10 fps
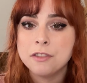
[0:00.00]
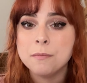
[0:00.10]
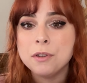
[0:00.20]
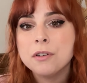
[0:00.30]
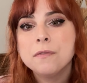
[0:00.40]
The
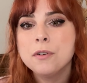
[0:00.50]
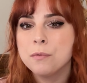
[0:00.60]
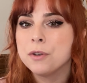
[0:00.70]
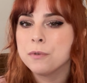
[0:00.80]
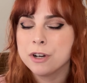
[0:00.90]
beautiful
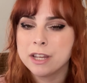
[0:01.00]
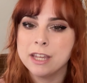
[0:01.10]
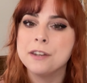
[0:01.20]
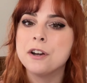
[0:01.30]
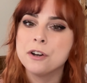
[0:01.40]
woodwork
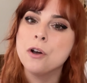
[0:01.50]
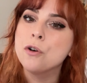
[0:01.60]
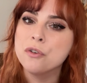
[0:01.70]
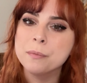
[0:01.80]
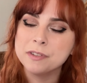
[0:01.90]
in our
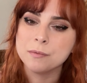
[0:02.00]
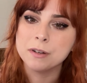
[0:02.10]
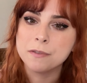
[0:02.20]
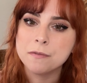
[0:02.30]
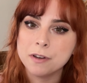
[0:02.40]
home is one
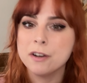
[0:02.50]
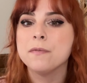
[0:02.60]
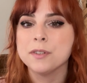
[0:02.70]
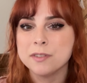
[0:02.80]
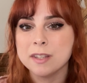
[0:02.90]
of the very
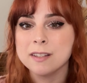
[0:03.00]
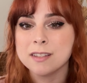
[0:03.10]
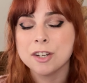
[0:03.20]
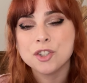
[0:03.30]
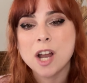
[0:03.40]
first things
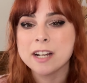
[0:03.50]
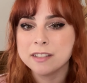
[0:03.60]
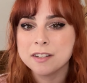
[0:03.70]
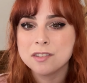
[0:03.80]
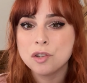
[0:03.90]
that attracted
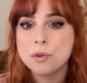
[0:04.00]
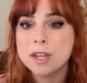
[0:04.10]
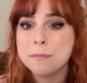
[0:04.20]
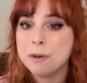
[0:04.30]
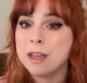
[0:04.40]
us to
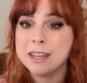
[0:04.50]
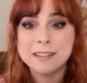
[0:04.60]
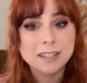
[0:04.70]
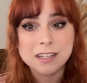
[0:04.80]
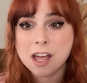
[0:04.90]
it, but it
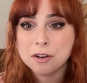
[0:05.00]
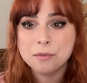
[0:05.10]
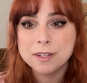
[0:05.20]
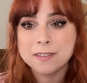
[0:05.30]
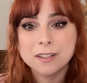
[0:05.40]
did not
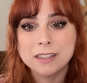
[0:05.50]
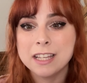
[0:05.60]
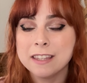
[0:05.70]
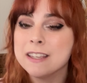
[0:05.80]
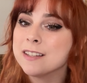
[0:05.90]
always look
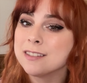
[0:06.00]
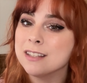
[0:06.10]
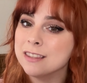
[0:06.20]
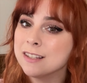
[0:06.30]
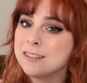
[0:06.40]
like this,
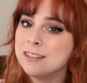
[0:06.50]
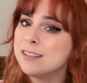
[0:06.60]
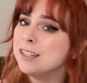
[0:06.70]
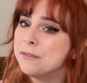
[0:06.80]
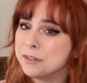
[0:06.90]
and this isn't even